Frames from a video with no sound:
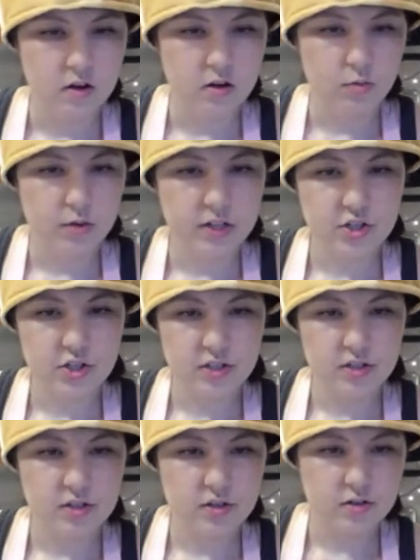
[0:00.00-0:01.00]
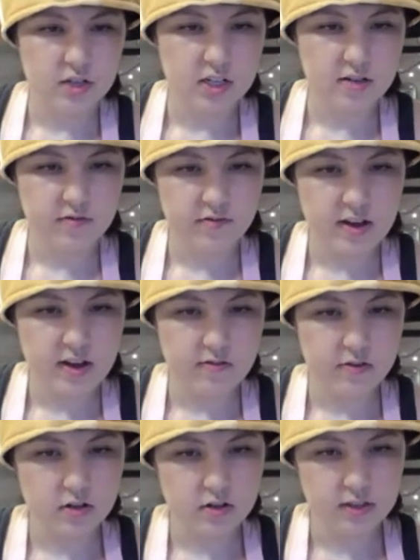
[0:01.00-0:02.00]
Which is your
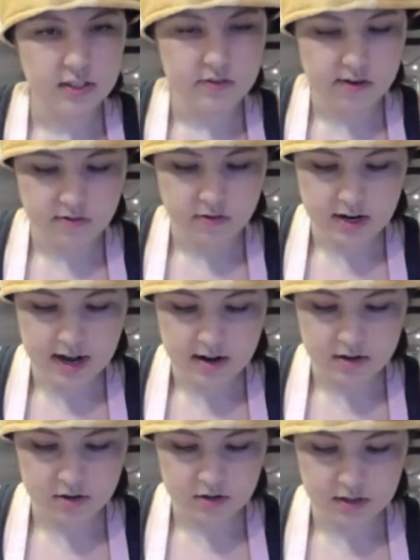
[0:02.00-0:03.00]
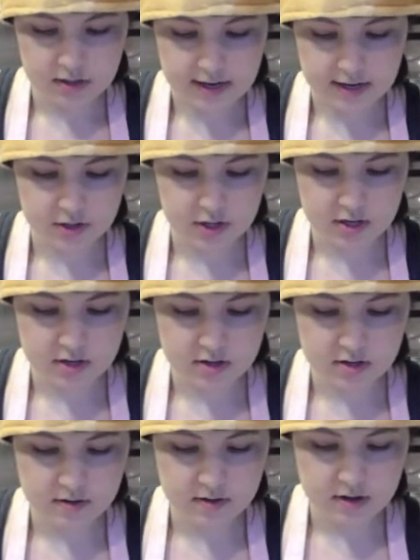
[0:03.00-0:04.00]
favorite or least favorite hat in your
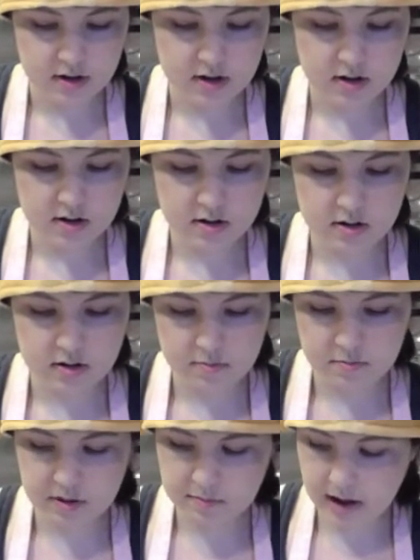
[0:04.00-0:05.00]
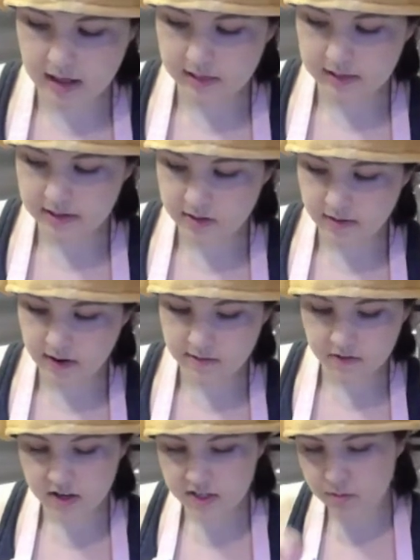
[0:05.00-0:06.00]
collection? My least
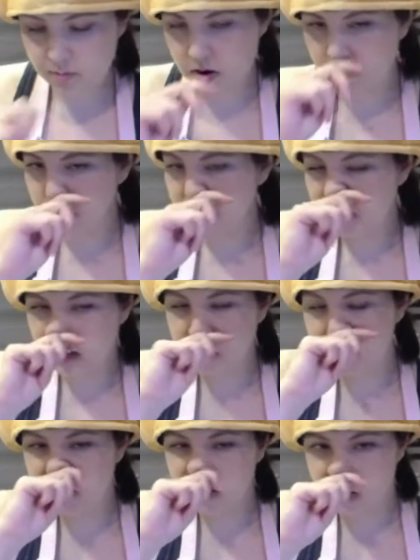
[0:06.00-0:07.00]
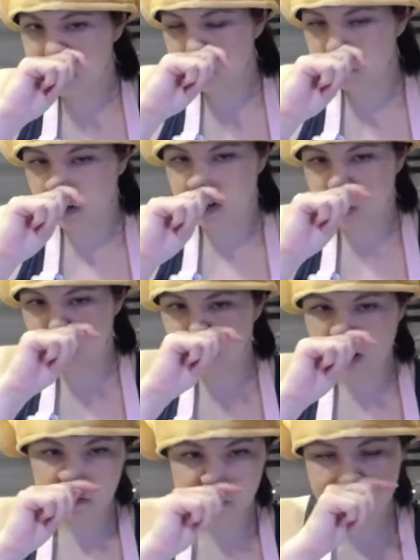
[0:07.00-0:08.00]
favorite is probably the
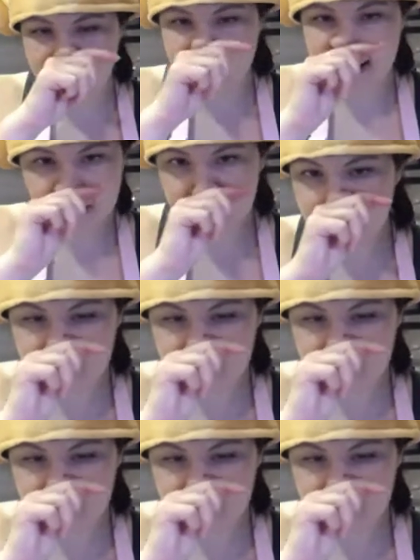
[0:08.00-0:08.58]
SpongeBob hat.